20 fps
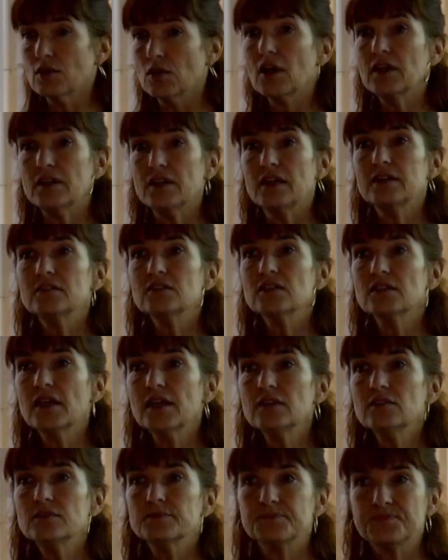
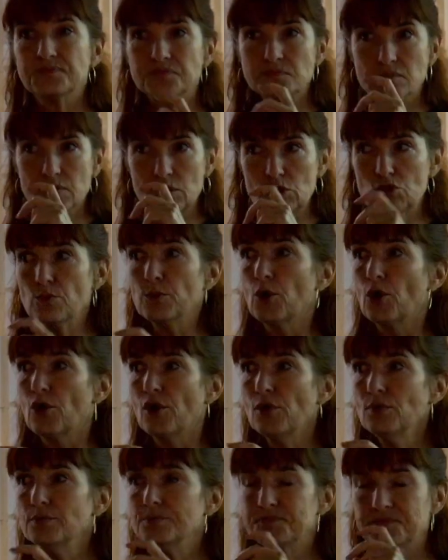internet
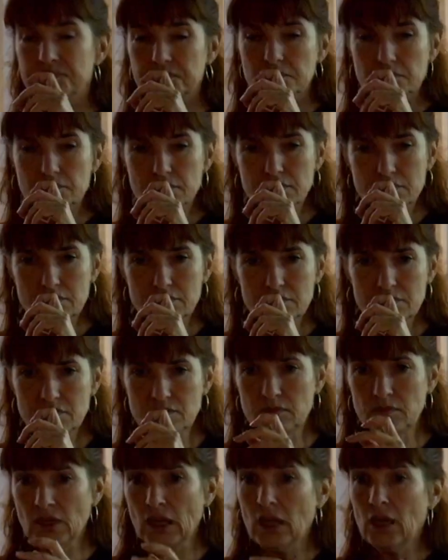tomorrow.
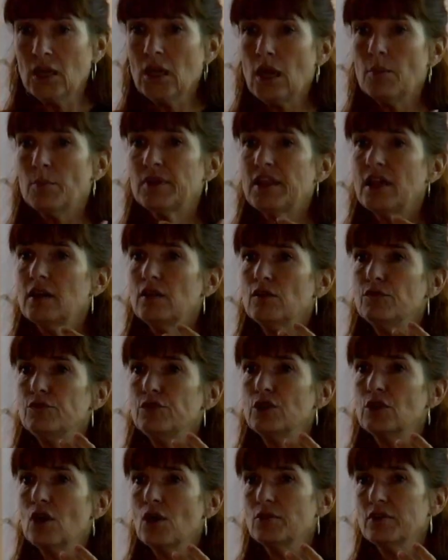But then
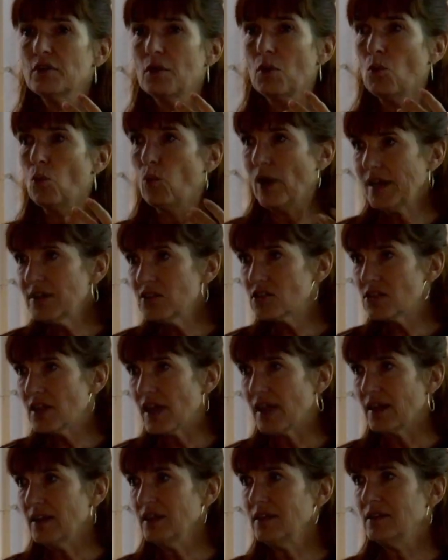if you go there on
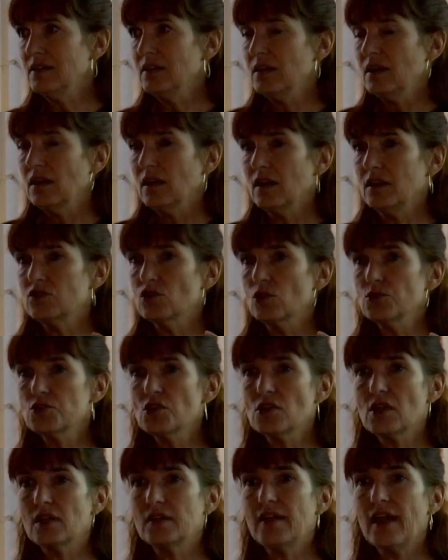Wednesday, it's
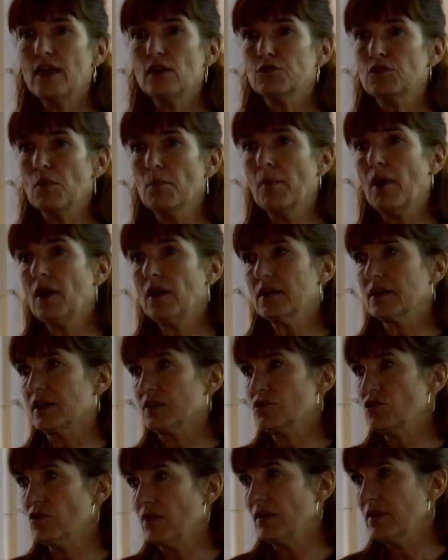also the day of the
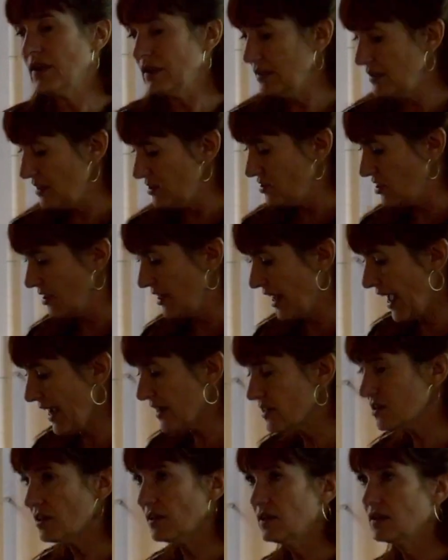market. So I think that's an
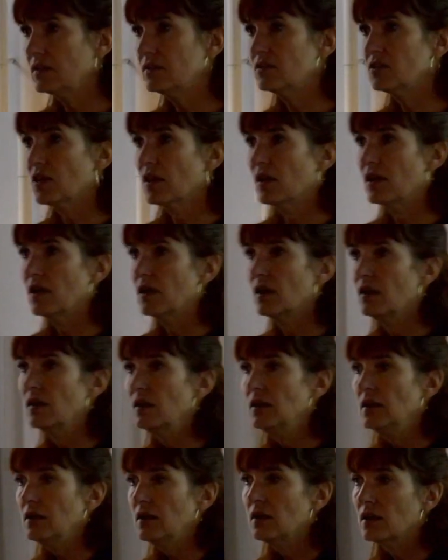excellent
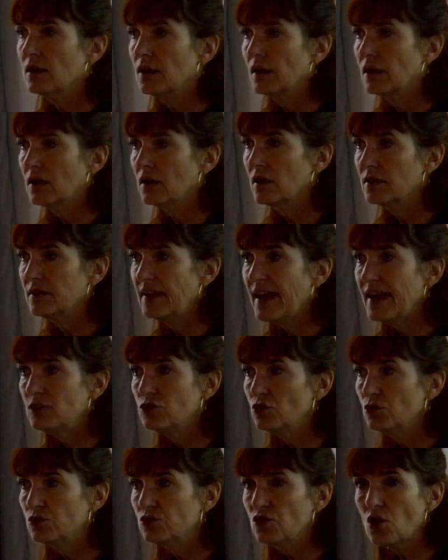day
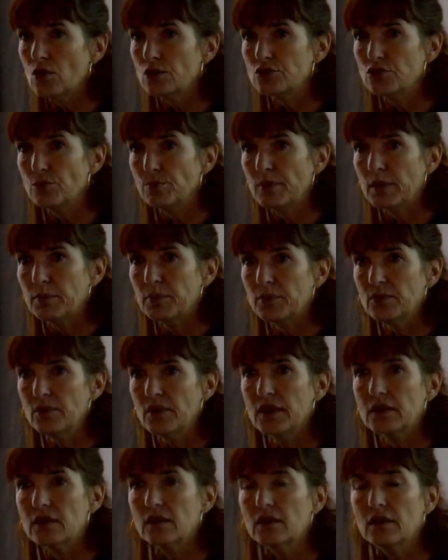to talk to people.
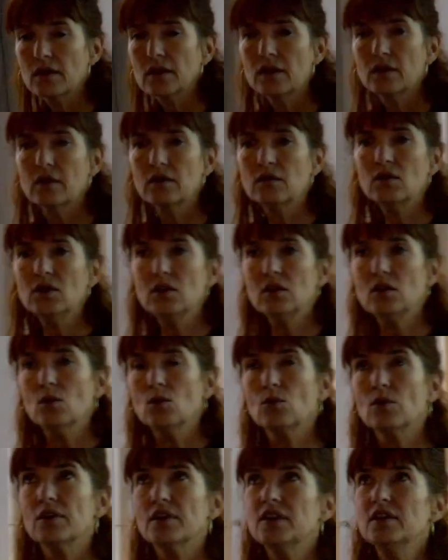And
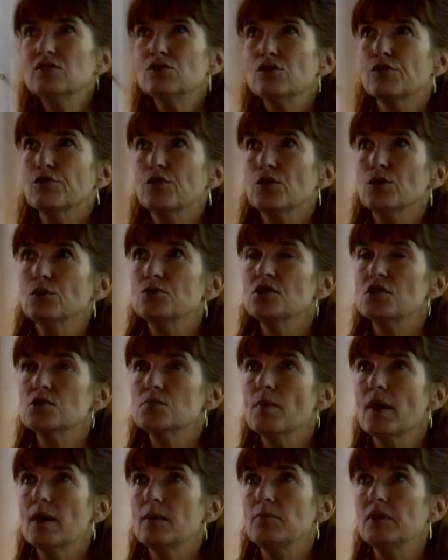interviews
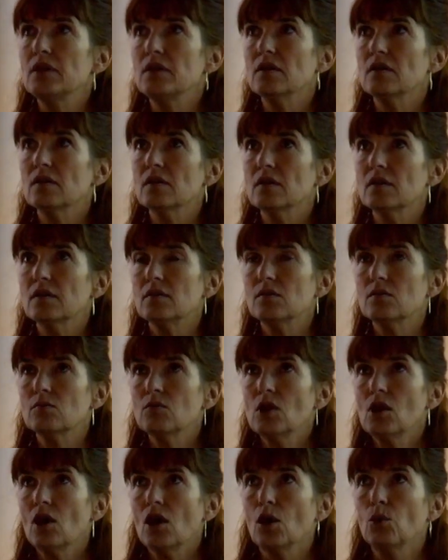is maybe a
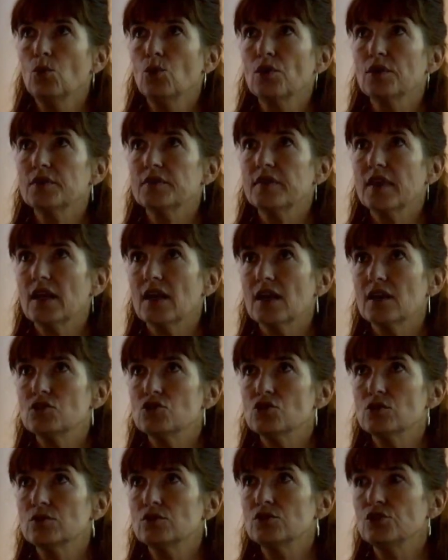word that I
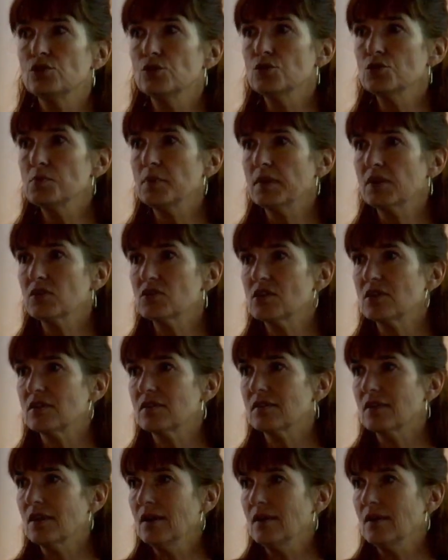shouldn't use, because it